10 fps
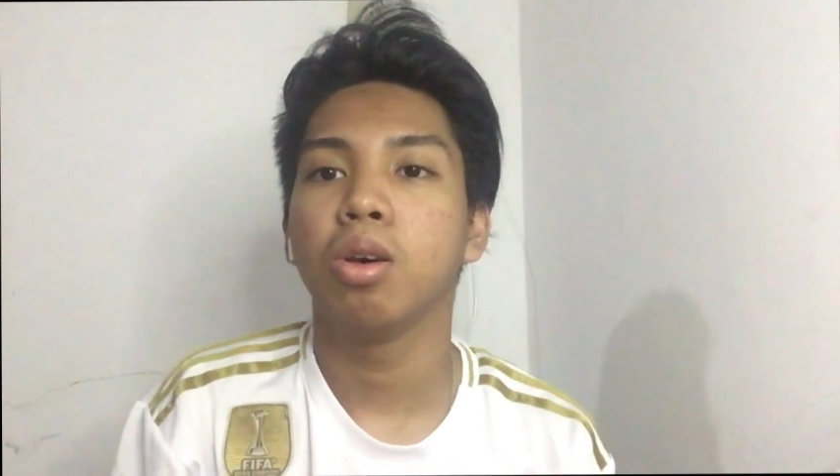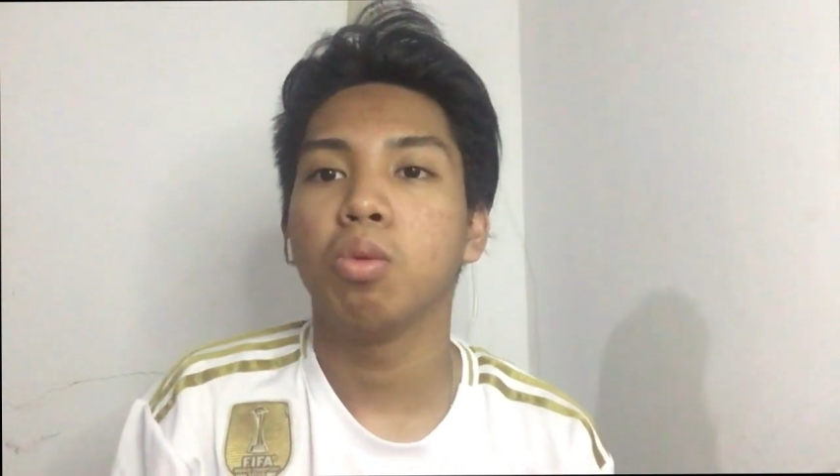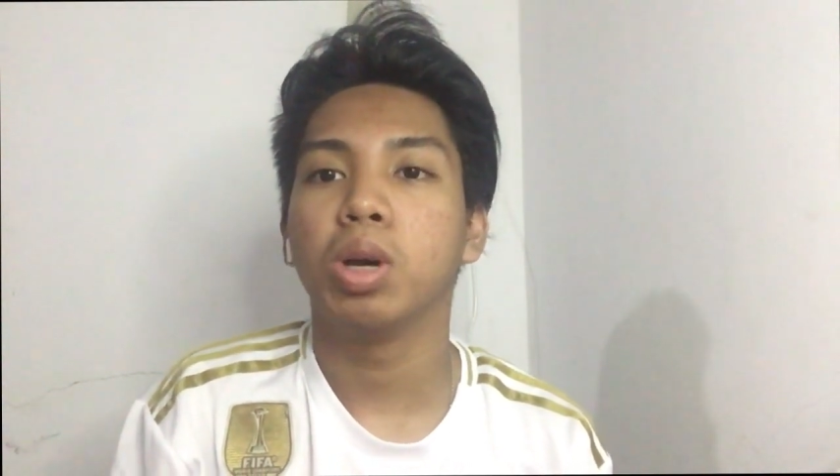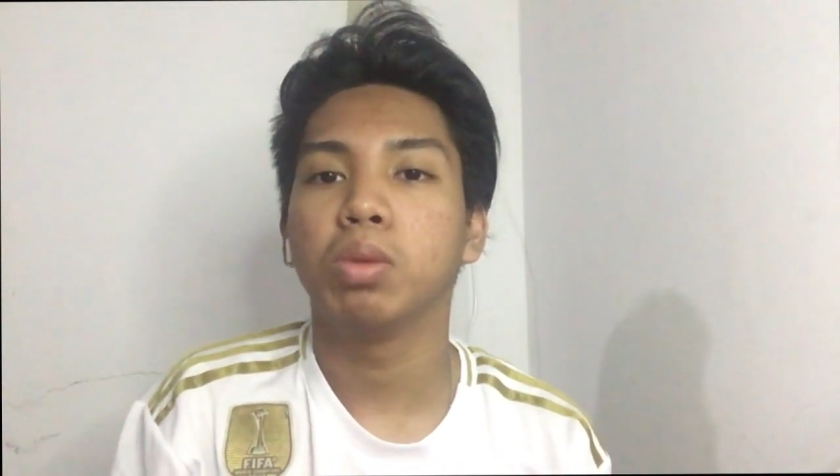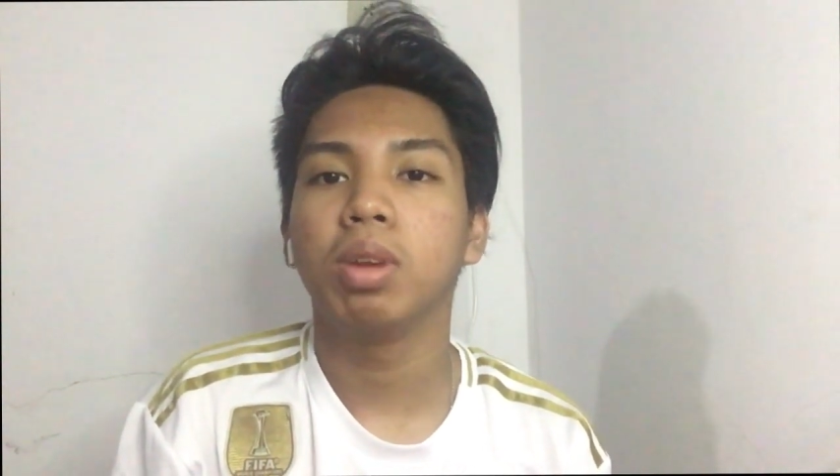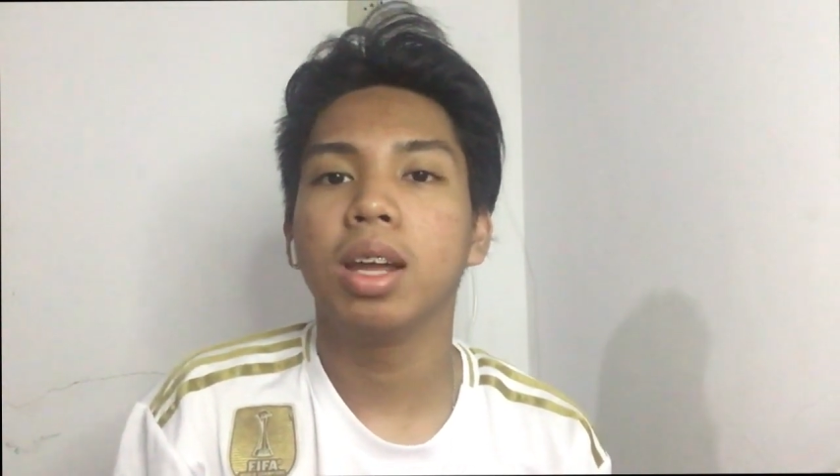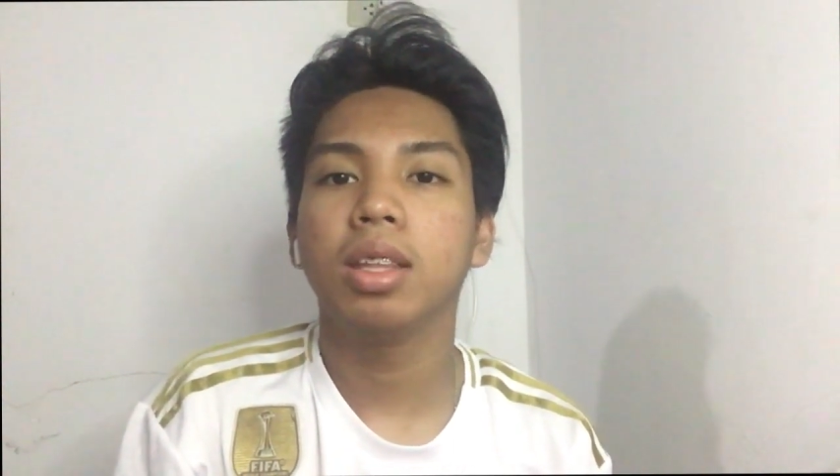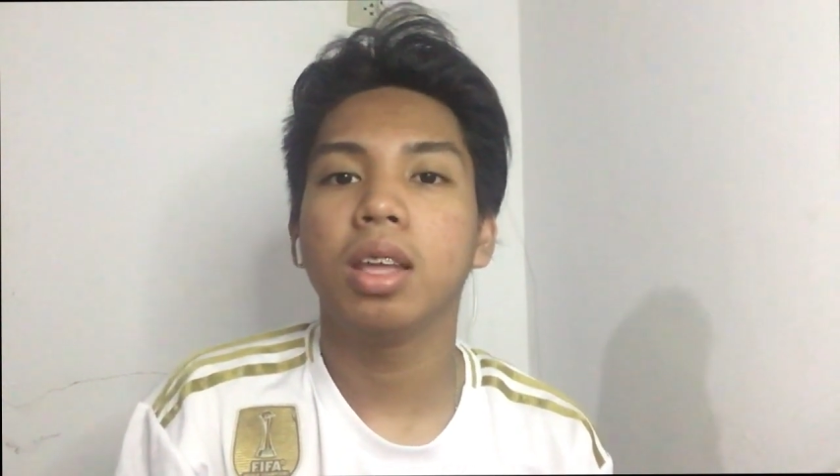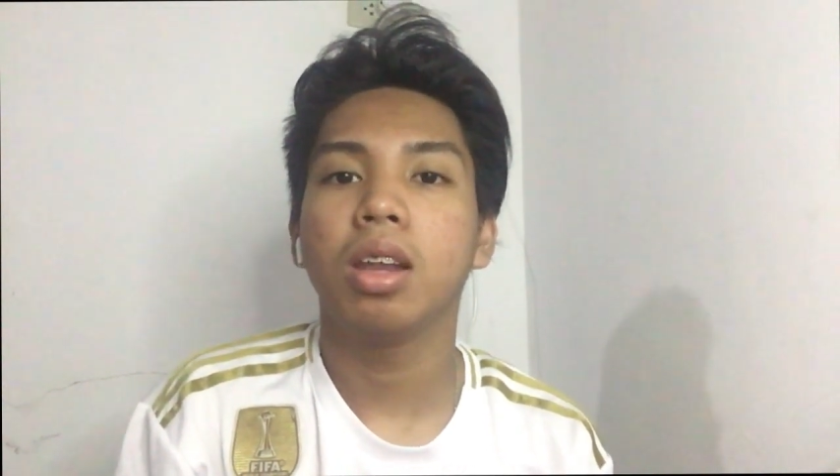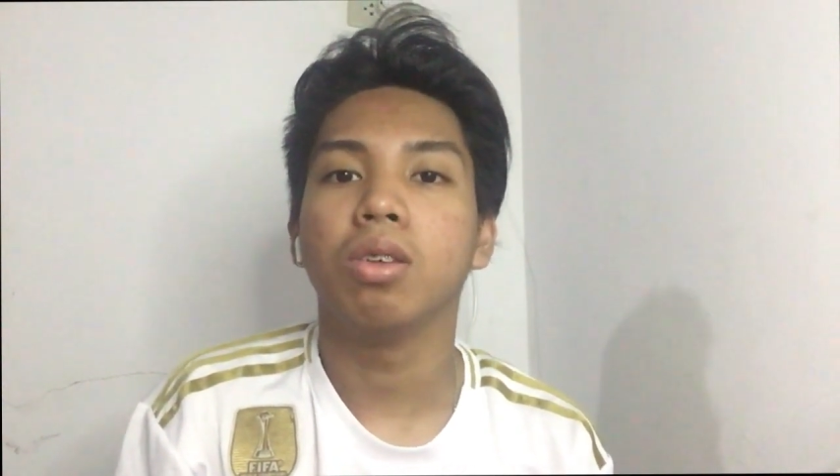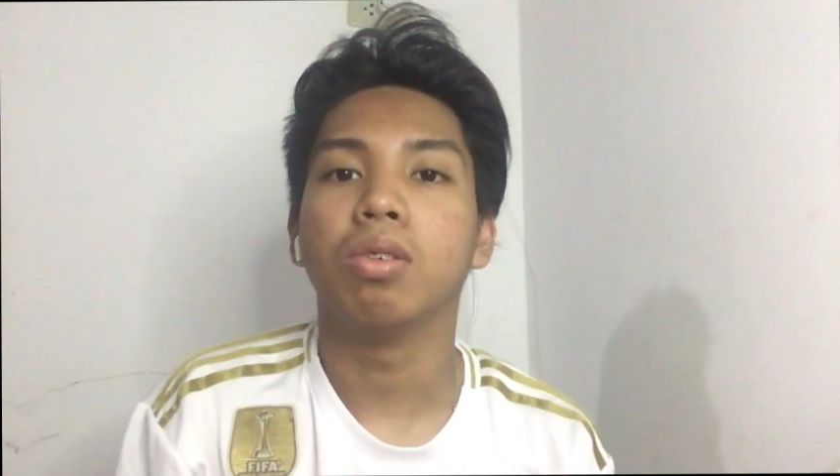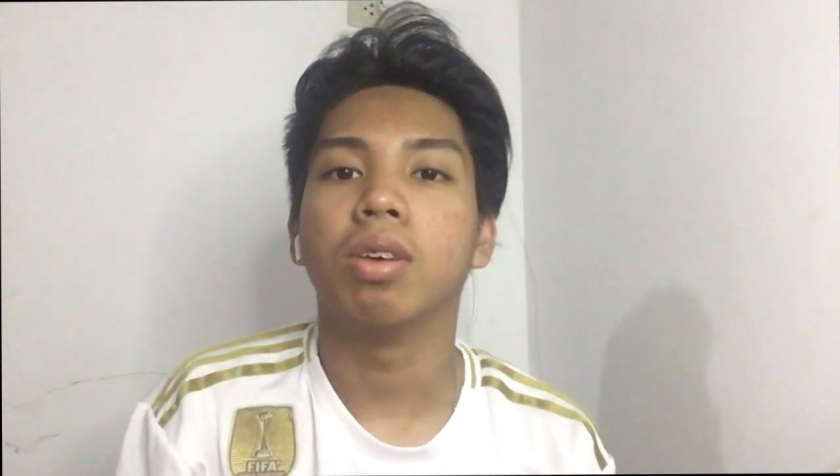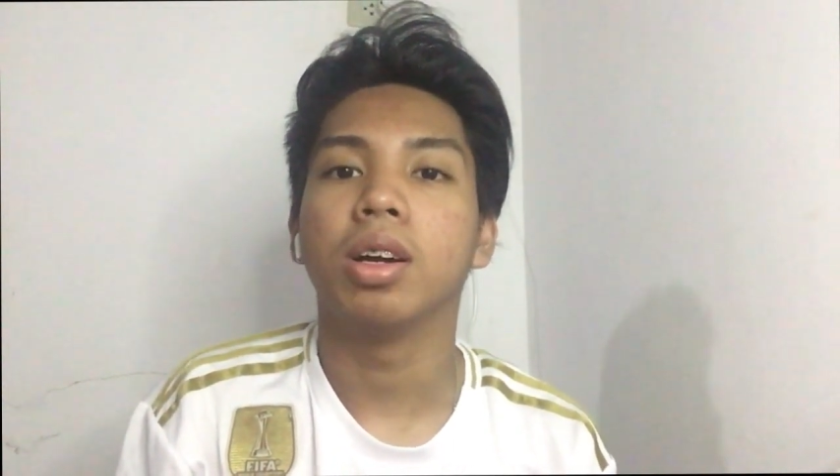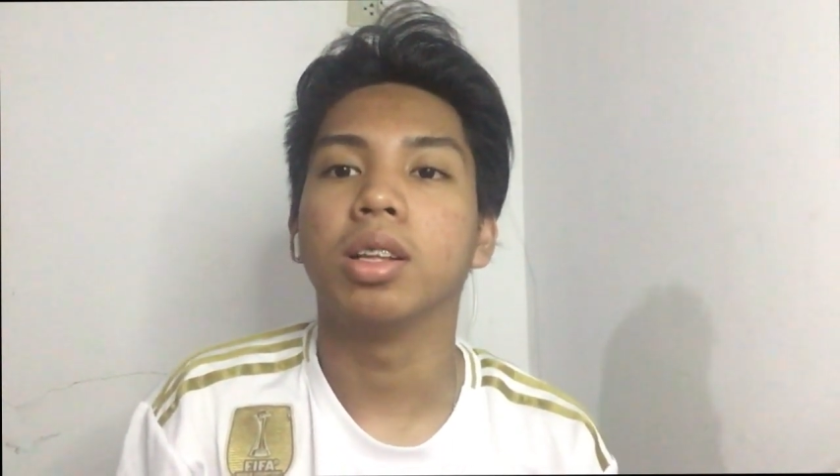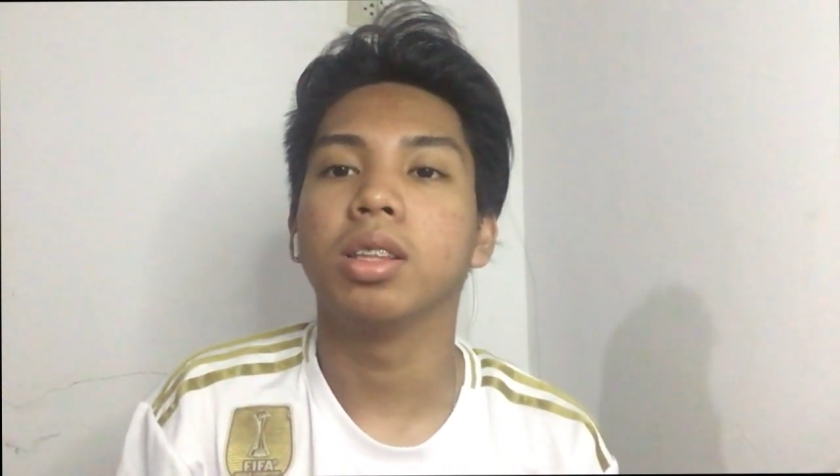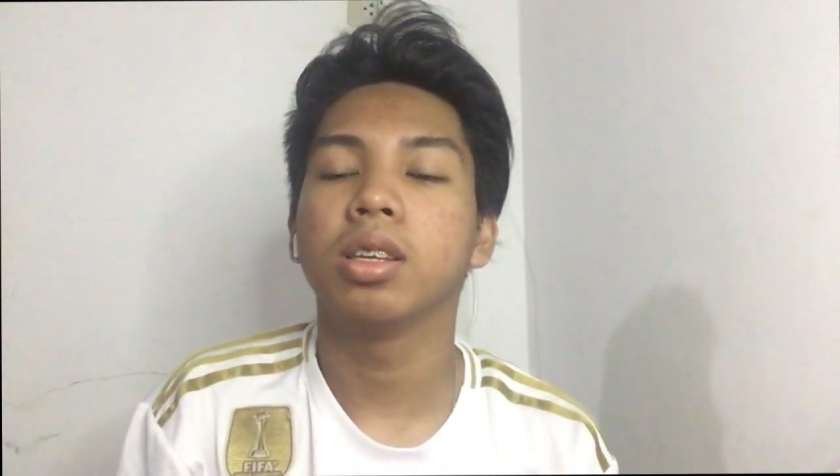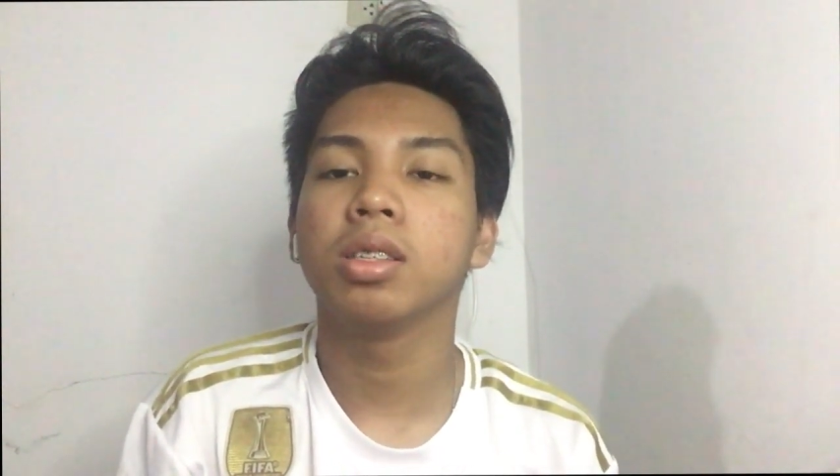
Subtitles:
What will I tell you are the things